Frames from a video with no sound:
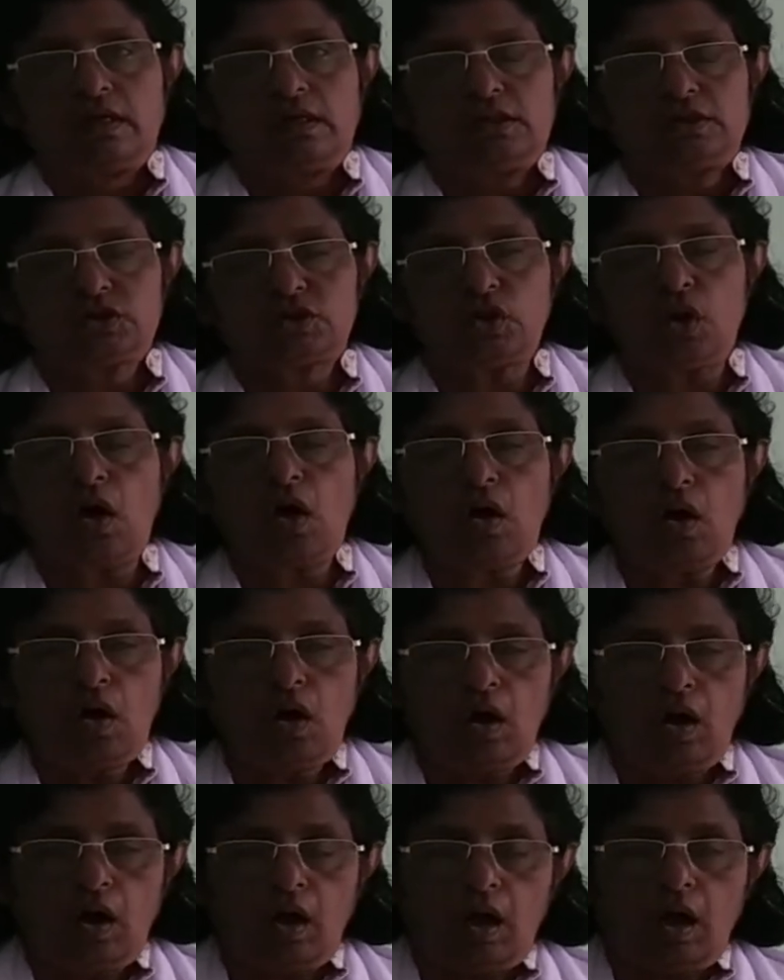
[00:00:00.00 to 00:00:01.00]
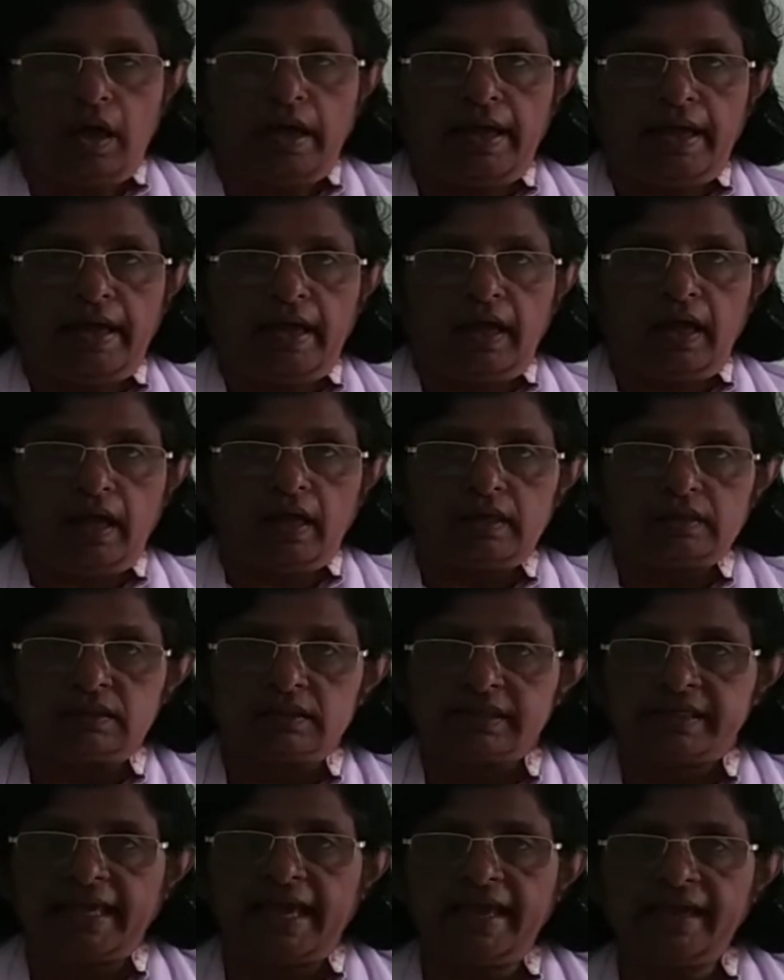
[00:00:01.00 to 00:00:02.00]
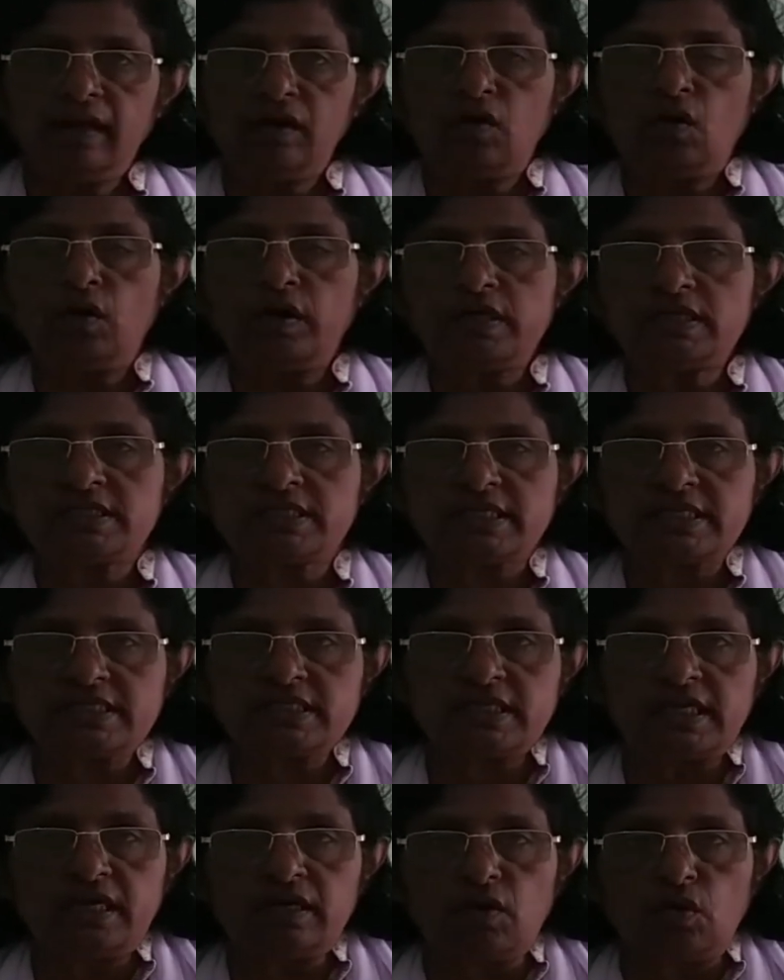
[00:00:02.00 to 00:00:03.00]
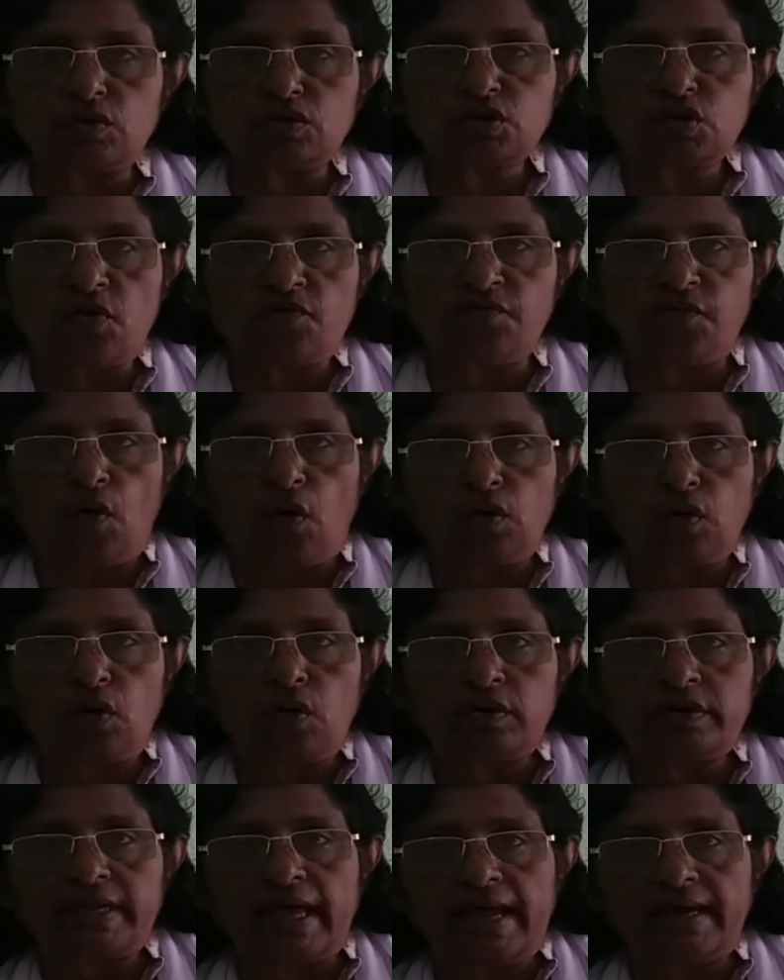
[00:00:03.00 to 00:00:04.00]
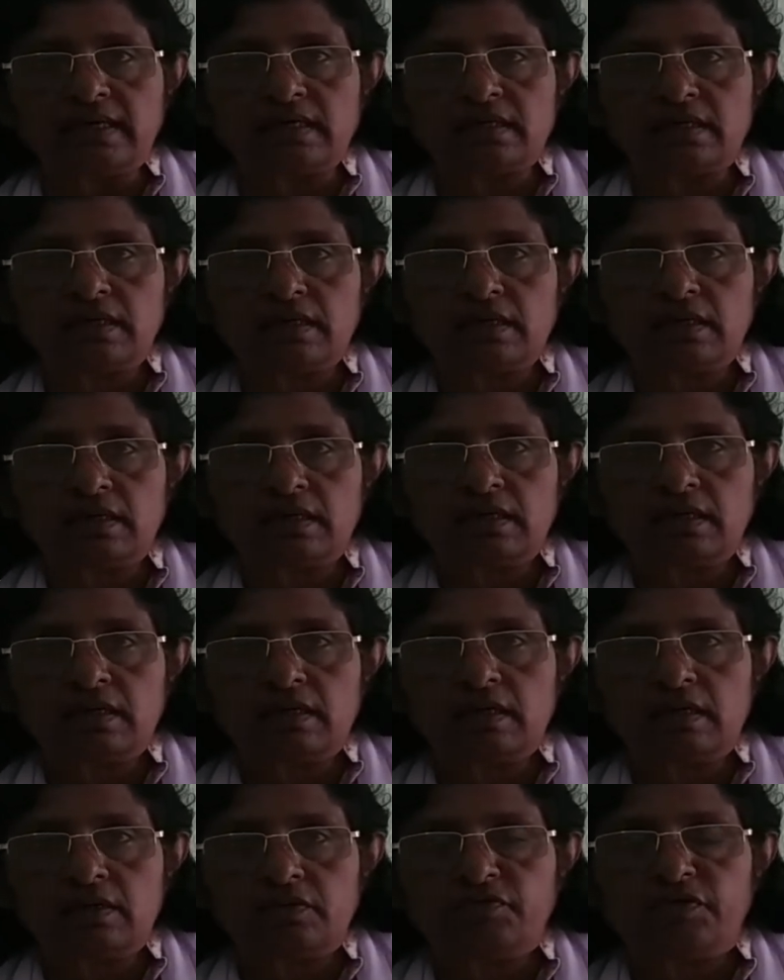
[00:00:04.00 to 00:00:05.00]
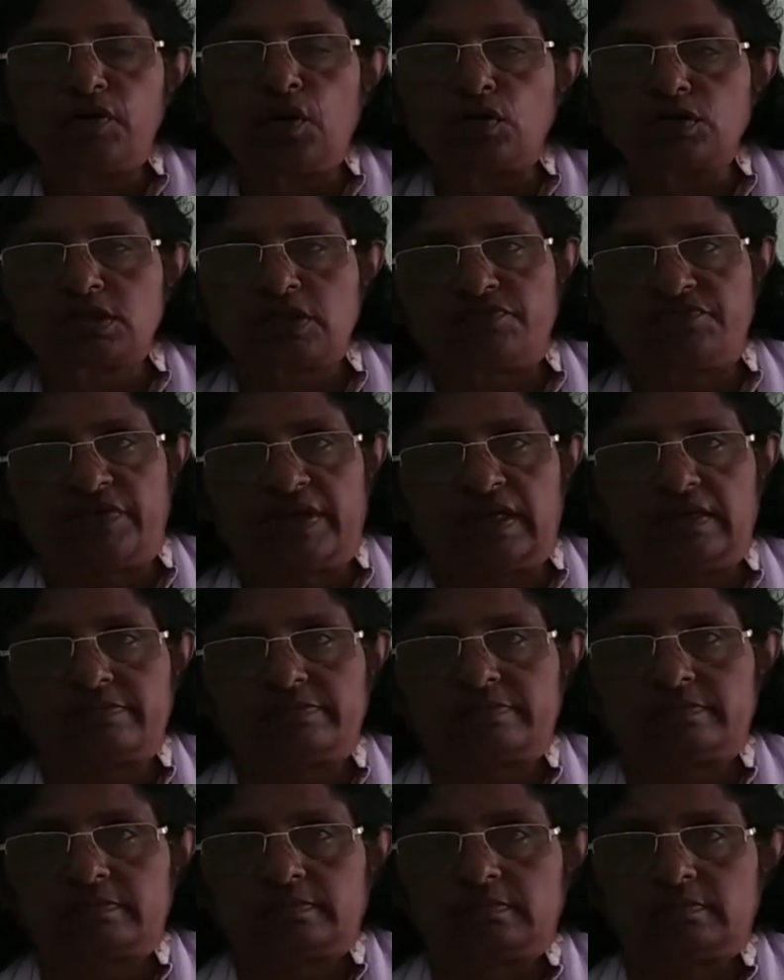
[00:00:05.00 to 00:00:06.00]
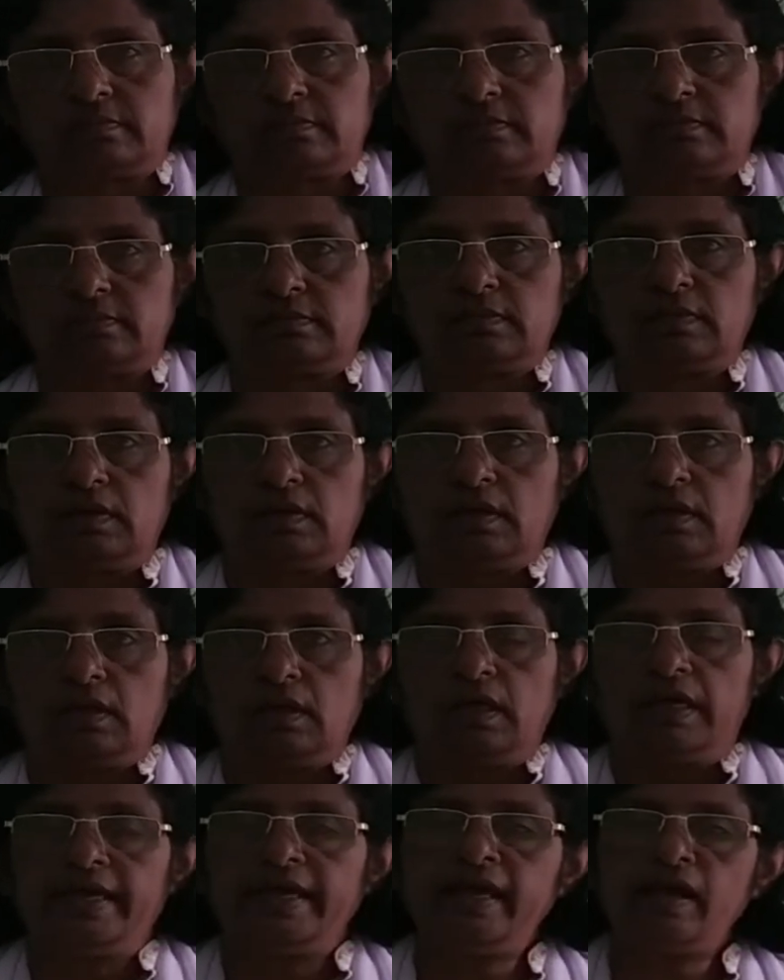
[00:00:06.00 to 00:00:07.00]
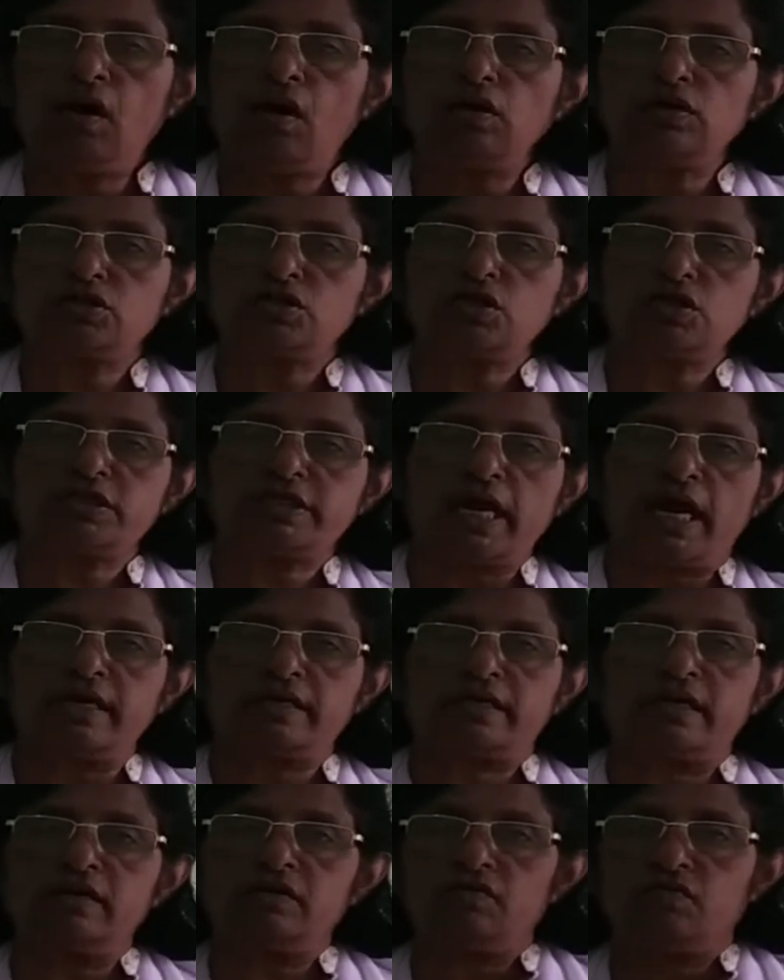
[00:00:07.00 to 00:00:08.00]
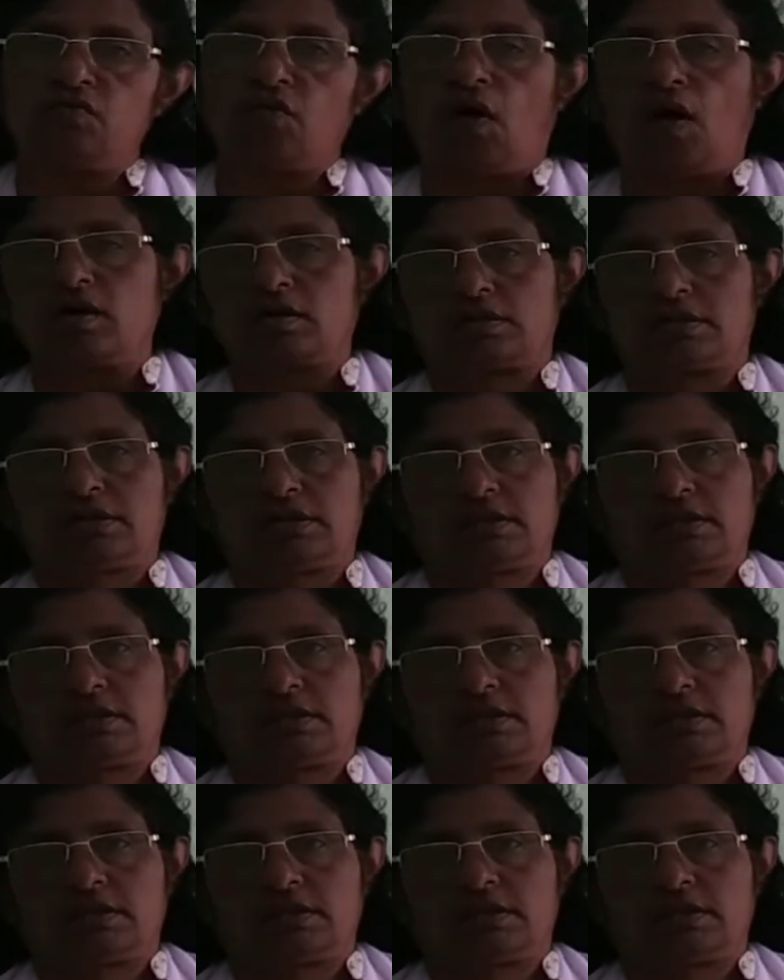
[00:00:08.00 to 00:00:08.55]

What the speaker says: So, King Louis XVI also followed that philosophy. He also started wars.